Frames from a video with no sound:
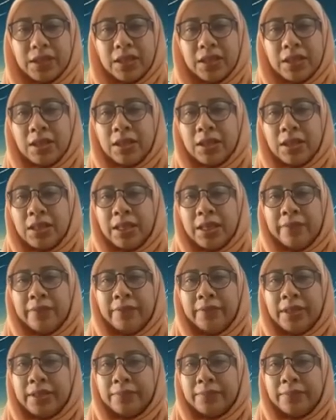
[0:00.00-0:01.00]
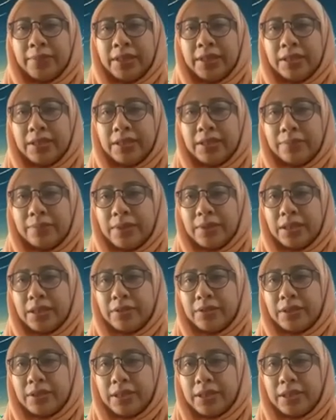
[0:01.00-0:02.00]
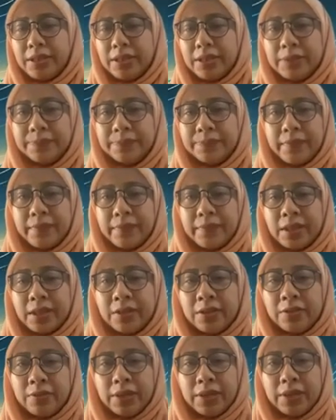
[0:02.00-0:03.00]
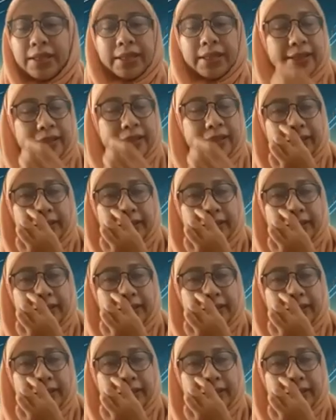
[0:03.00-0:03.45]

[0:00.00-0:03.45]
giving a bit about the what is